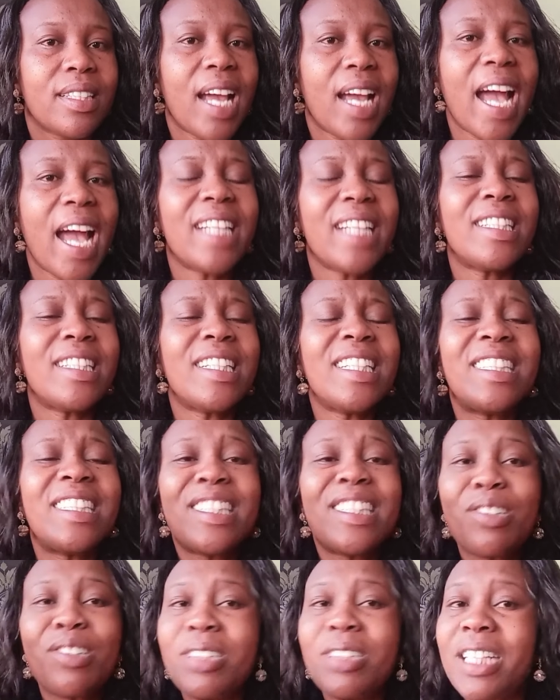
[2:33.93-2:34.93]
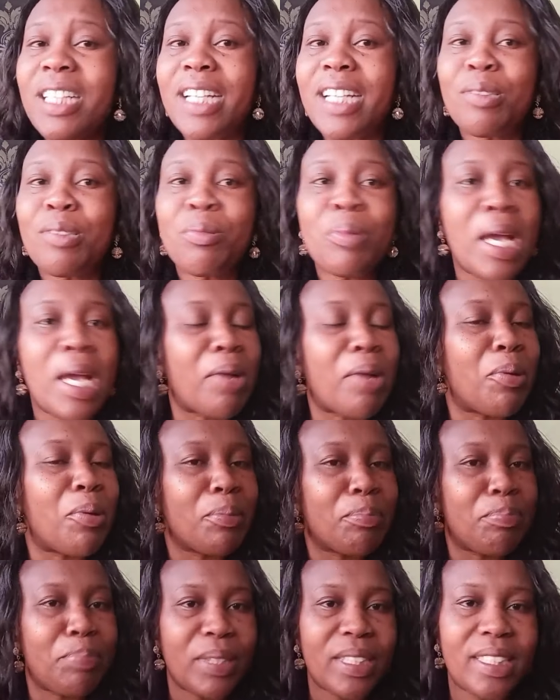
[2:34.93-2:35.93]
And it is not like we are
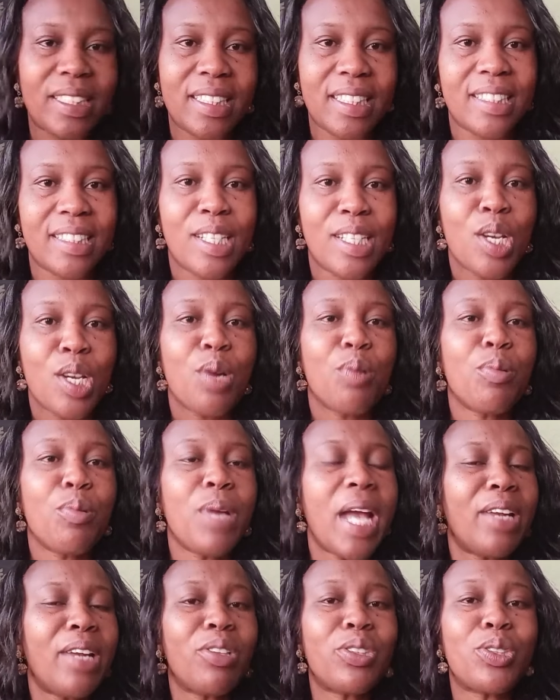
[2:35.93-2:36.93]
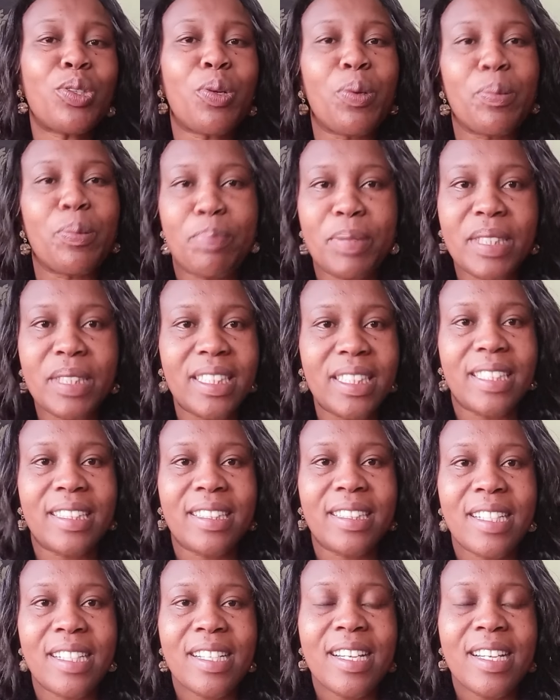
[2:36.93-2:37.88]
competing. We are not competing.